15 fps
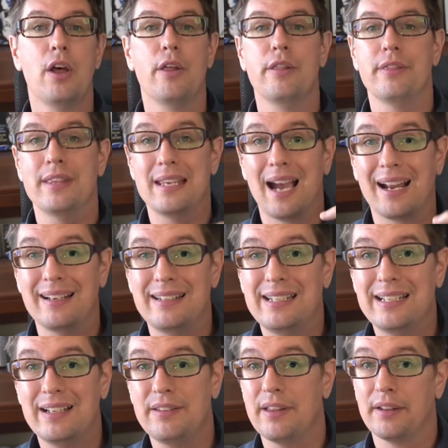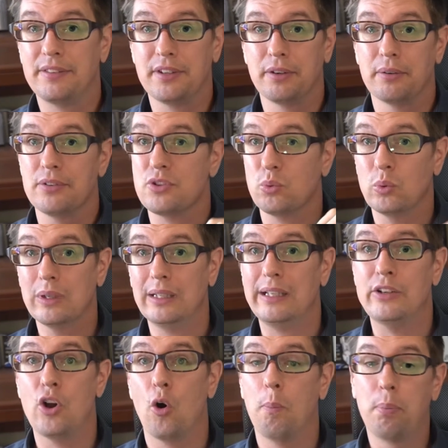The idea that there is really
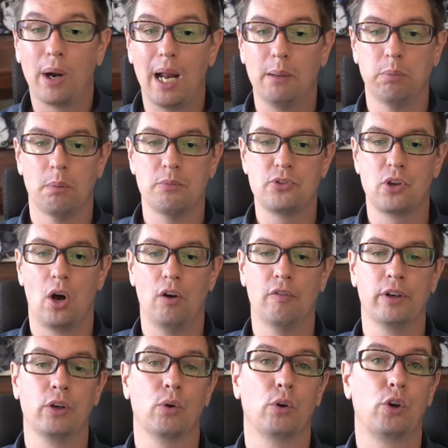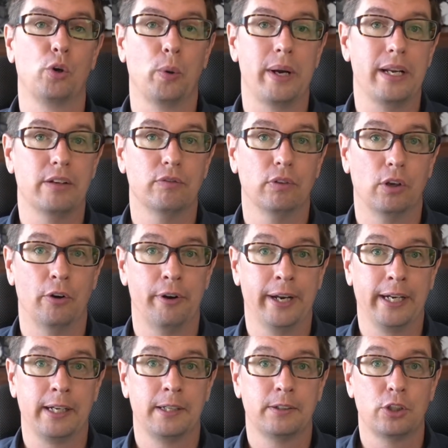no problem solving or creative learning
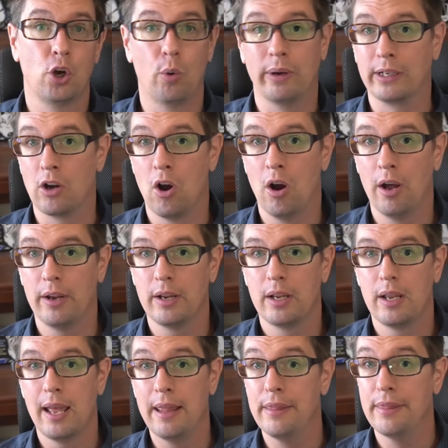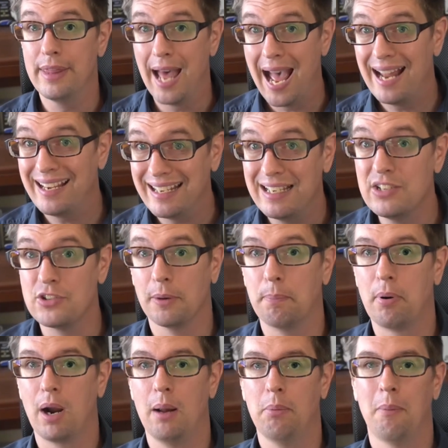going on. And that is a
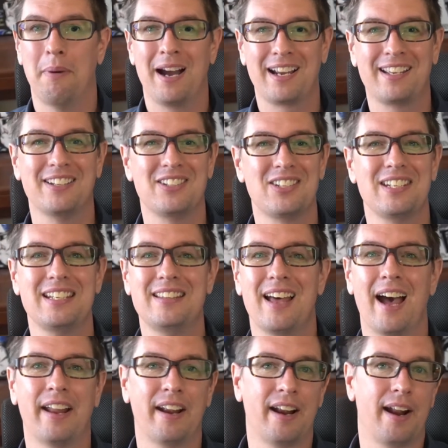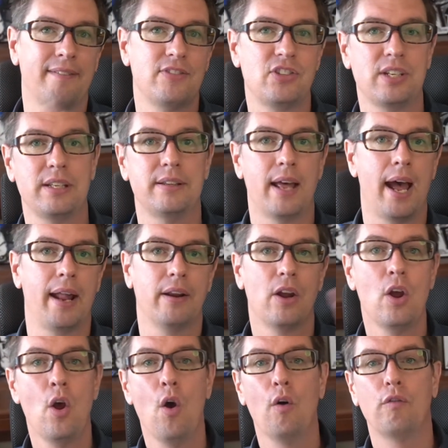problem. I can see that, and I've seen that
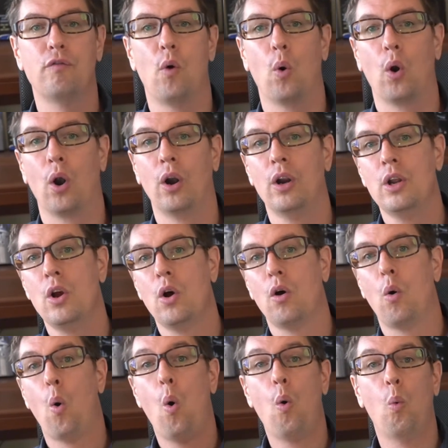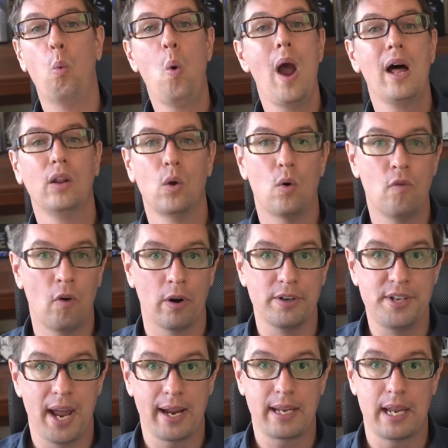for well over a
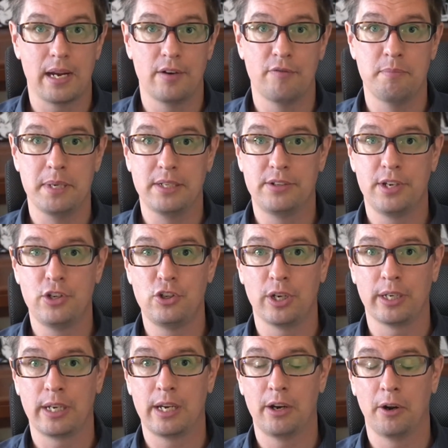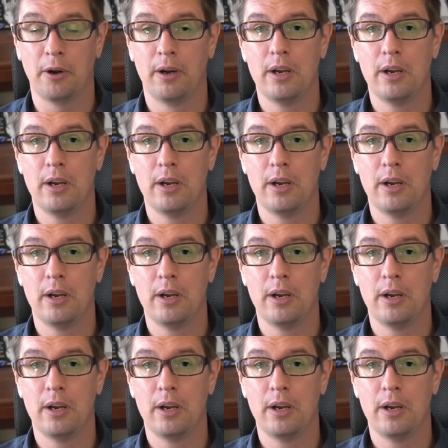decade of me teaching here